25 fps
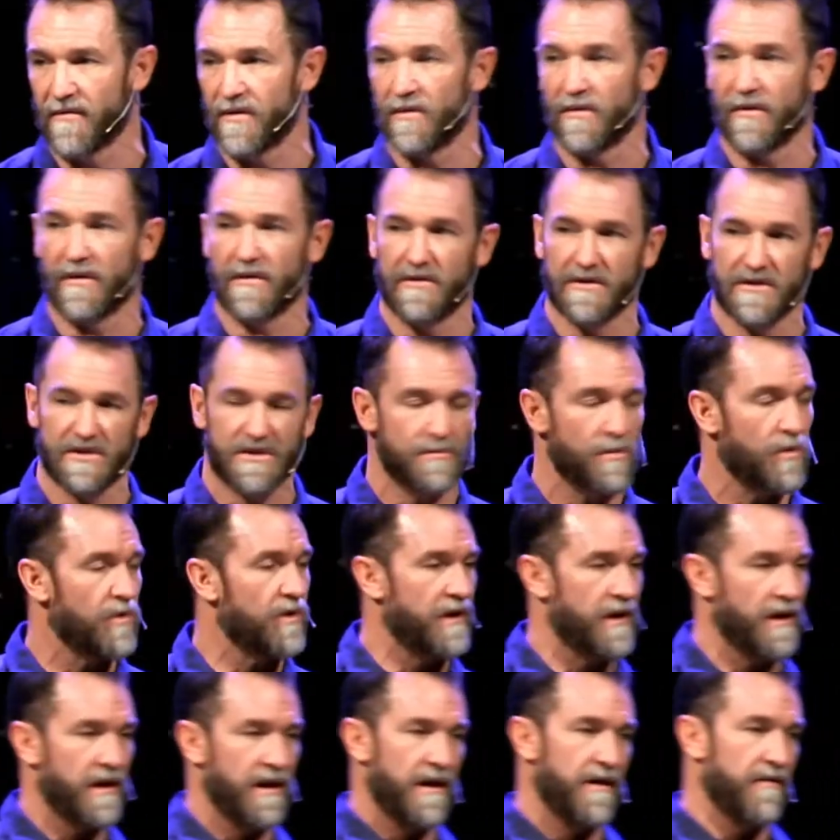of you this
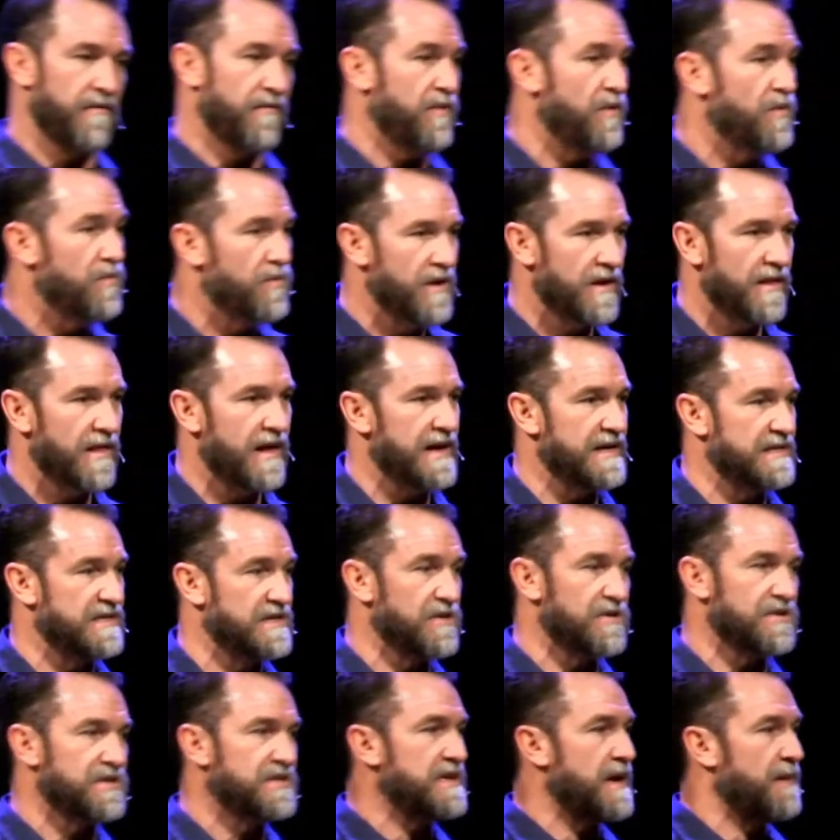morning, if you realize
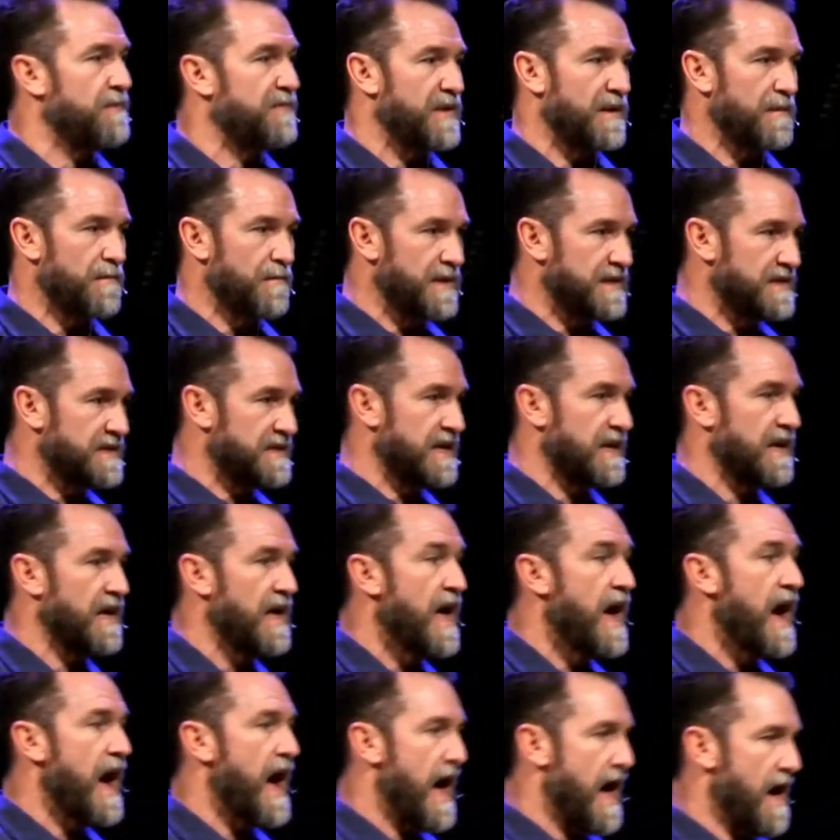there's something missing,
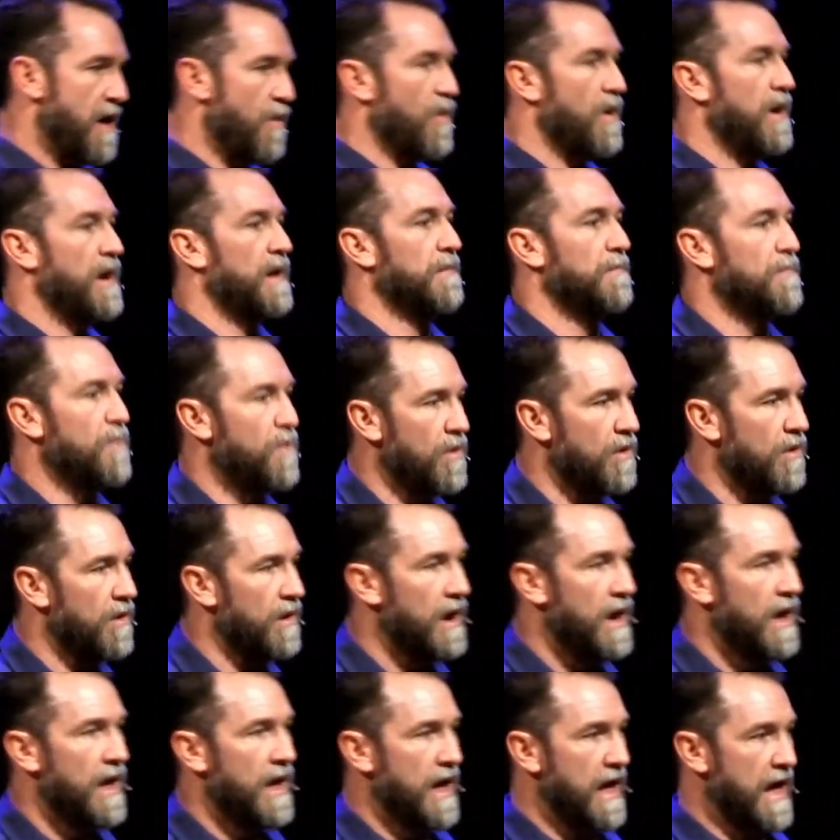I want more,